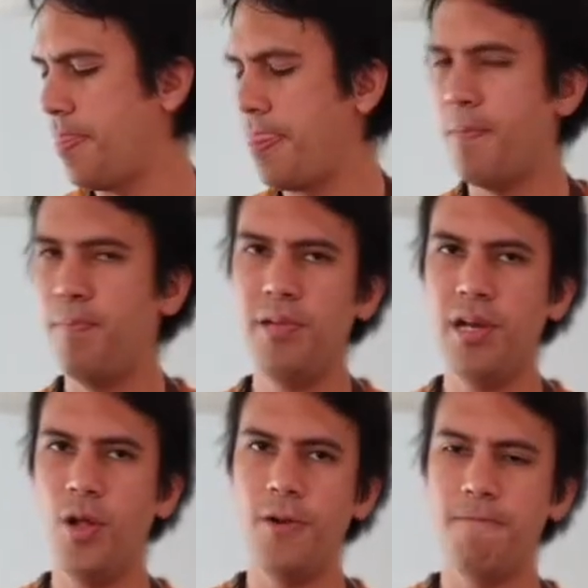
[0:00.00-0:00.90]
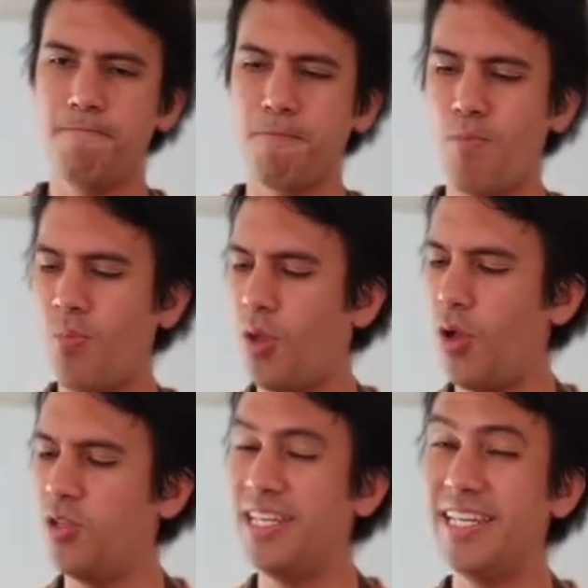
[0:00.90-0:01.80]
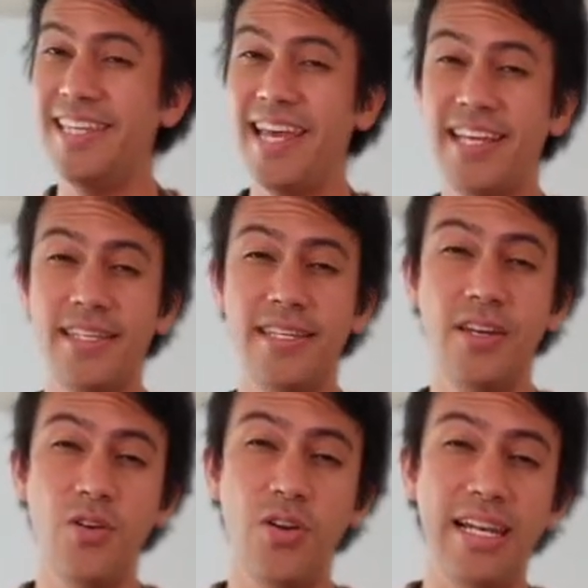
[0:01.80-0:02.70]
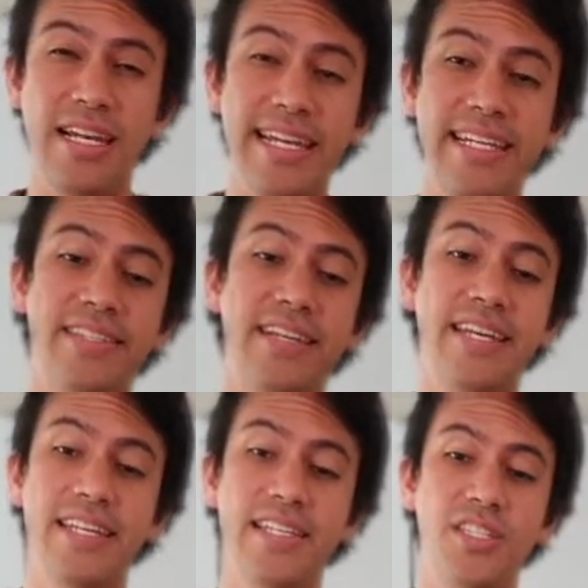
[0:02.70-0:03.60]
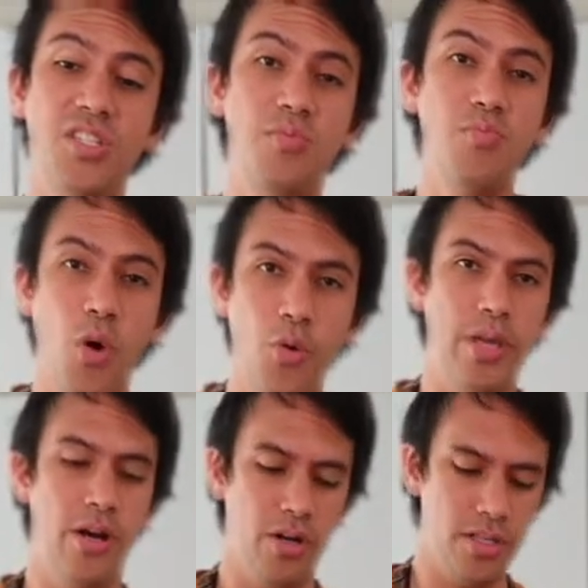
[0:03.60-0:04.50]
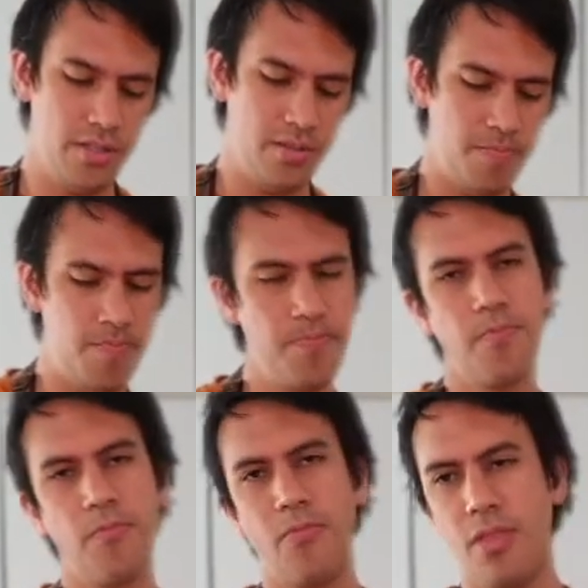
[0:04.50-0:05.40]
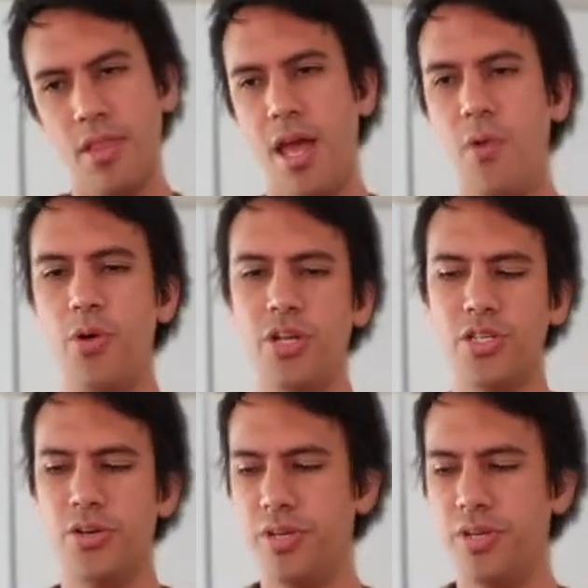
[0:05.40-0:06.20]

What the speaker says: Put it on until it is like literally smoking hot, and we're gonna sear it.